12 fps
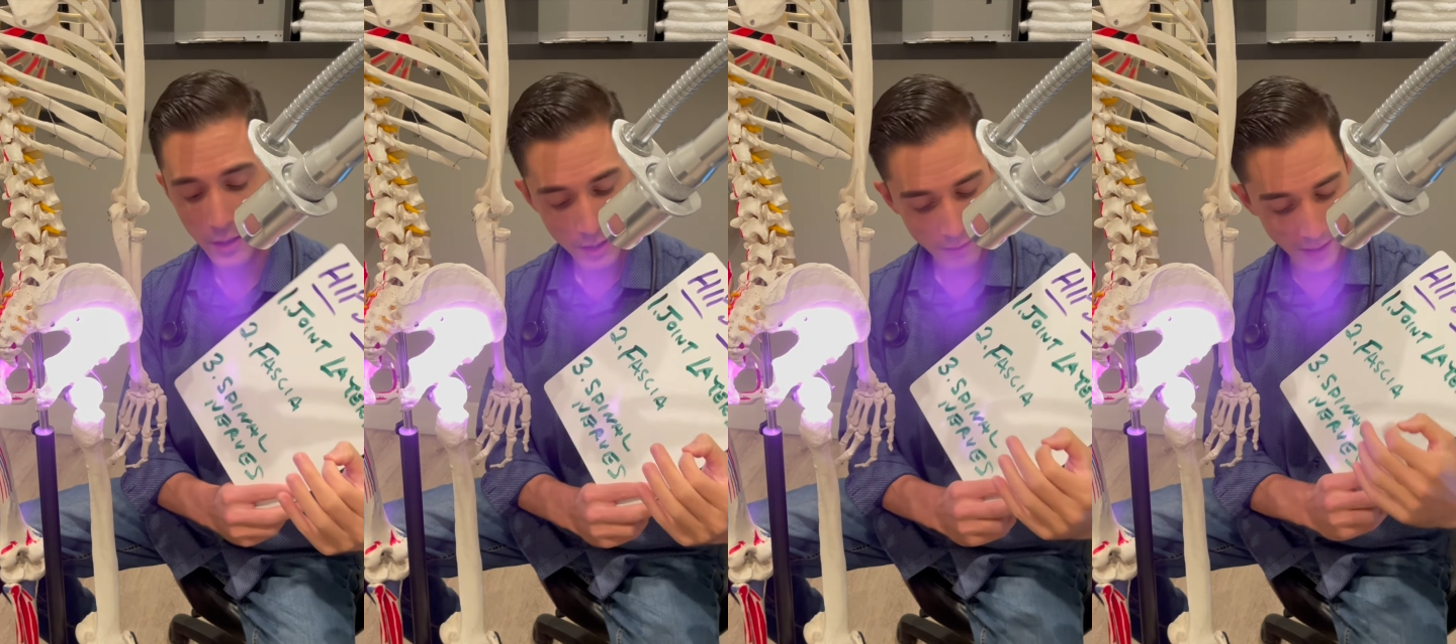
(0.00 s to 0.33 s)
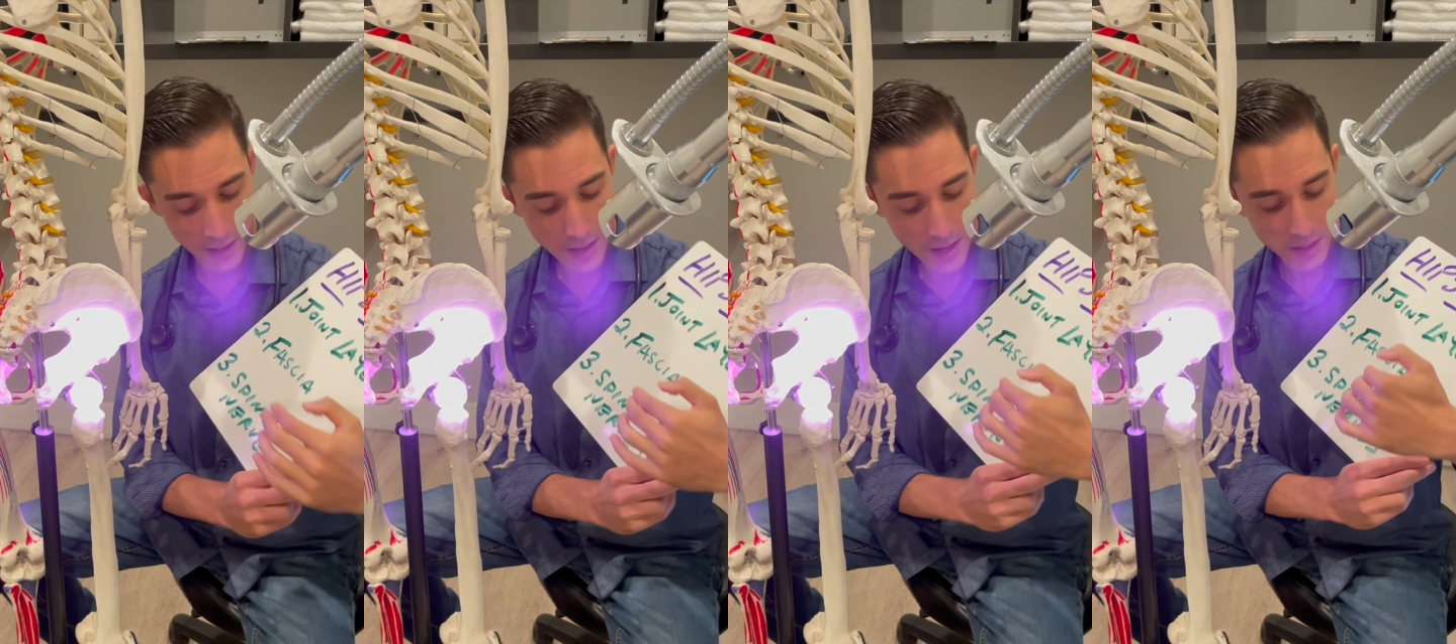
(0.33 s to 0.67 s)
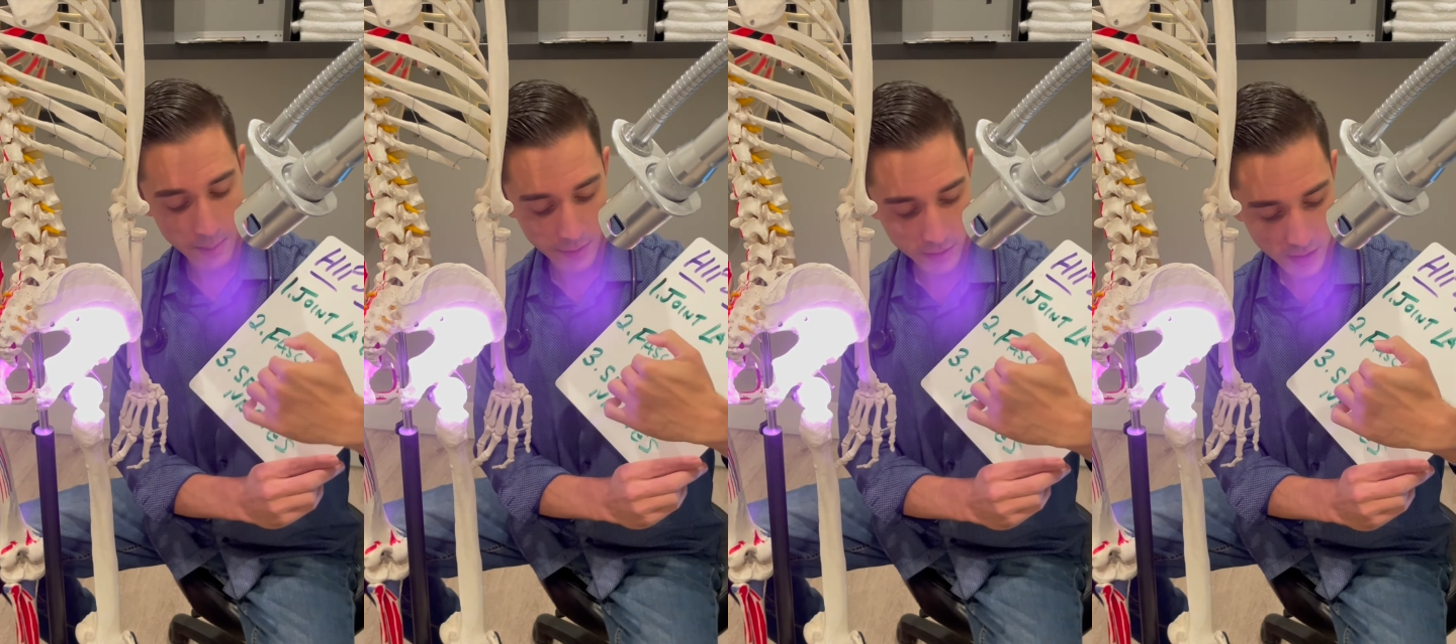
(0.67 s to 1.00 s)
Right?
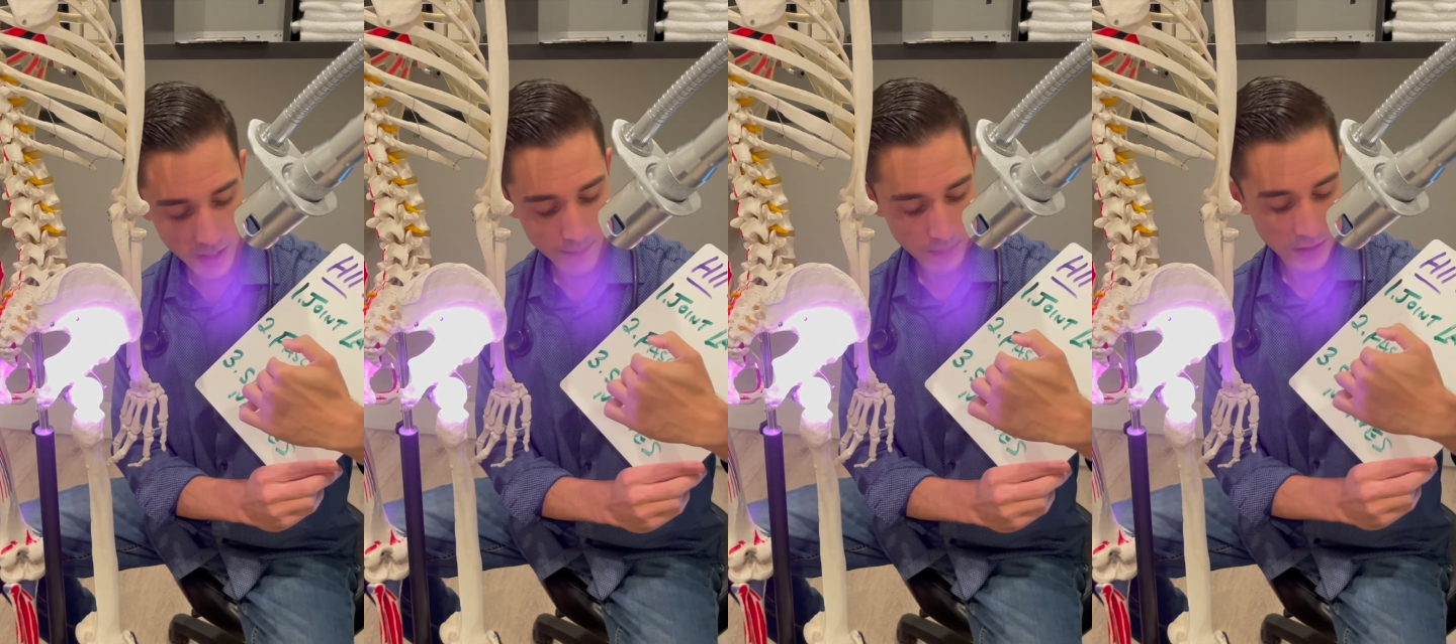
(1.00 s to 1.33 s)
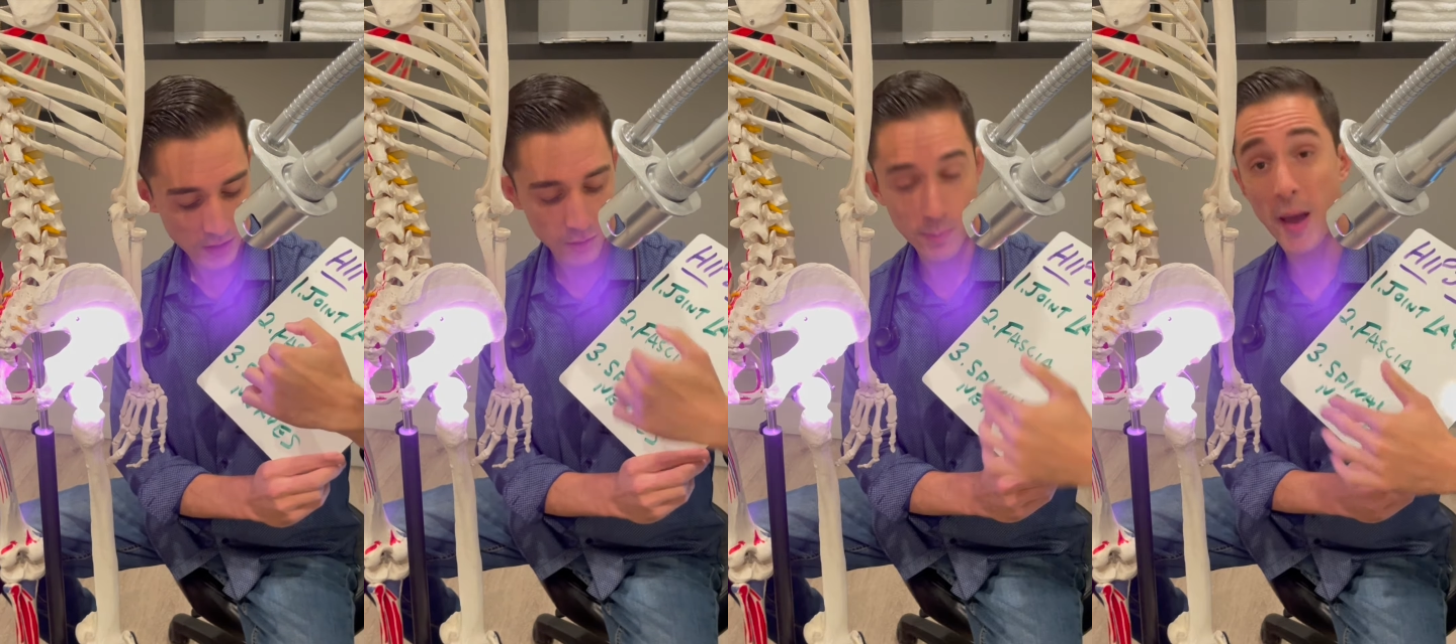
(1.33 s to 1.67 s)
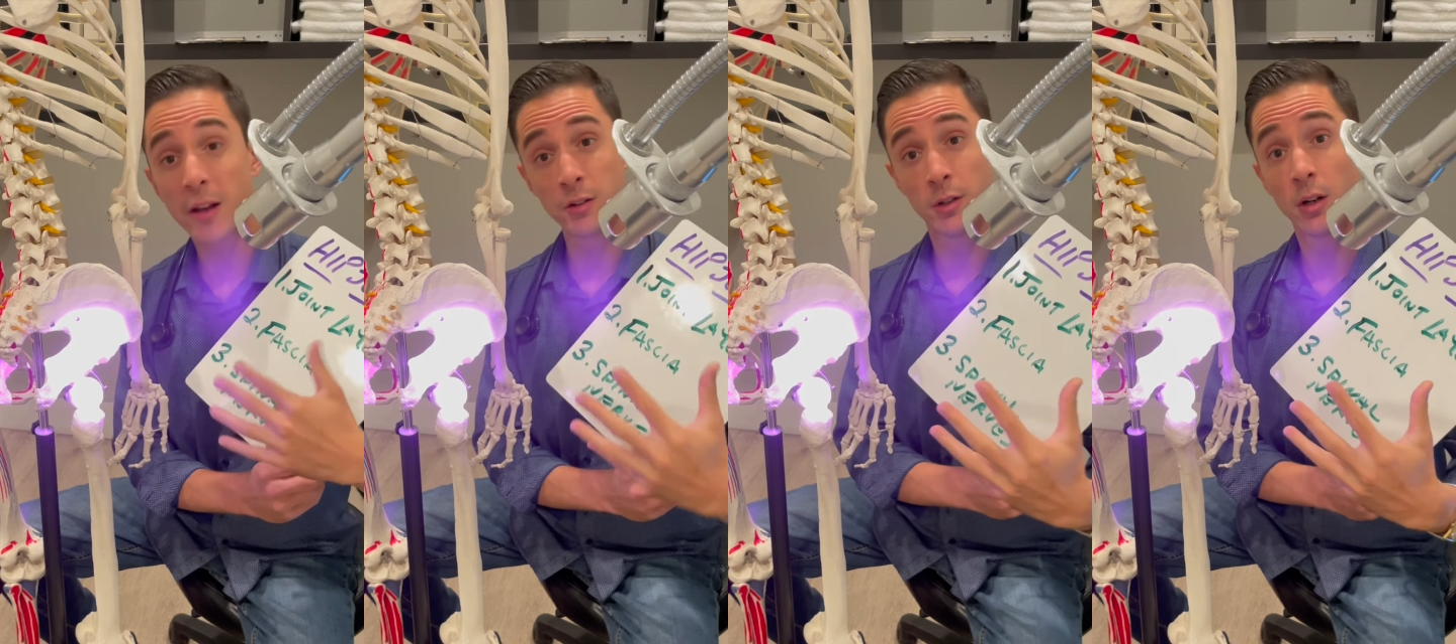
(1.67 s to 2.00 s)
Number three,
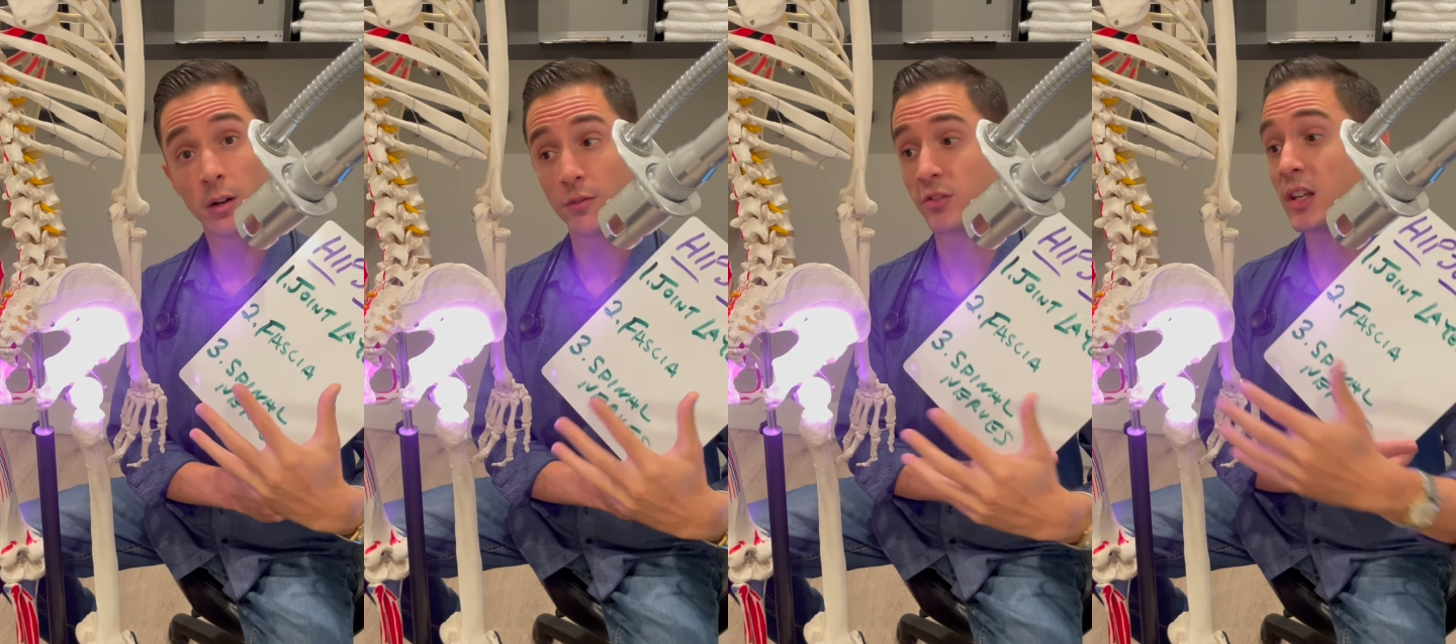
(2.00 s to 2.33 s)
spinal nerves.